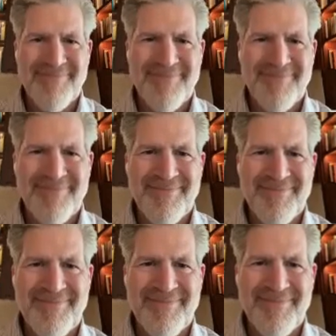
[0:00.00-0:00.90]

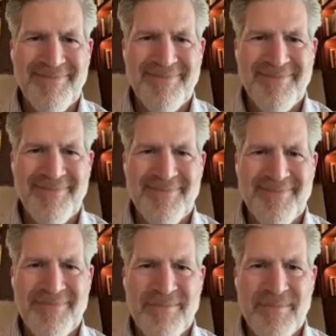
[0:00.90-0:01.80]

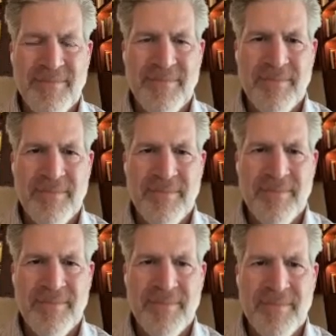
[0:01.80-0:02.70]

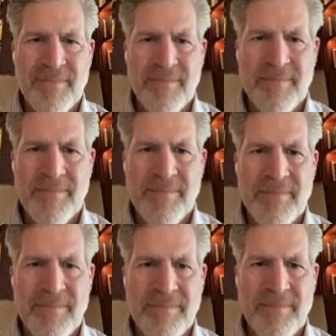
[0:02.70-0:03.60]

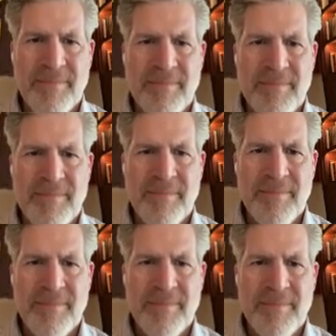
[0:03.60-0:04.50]

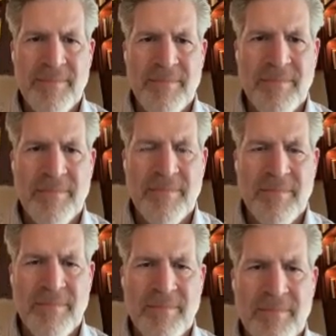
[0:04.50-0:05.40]

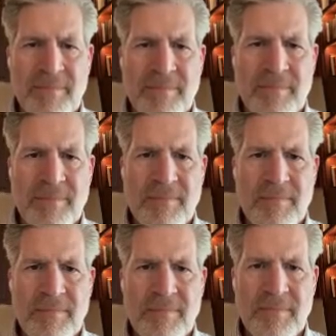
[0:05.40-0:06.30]

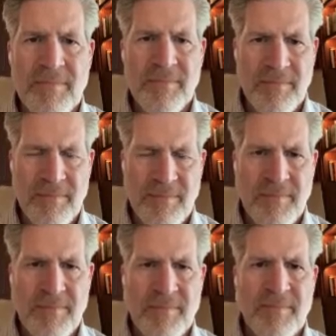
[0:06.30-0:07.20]

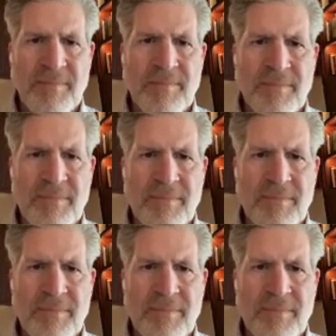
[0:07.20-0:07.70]
(not speaking)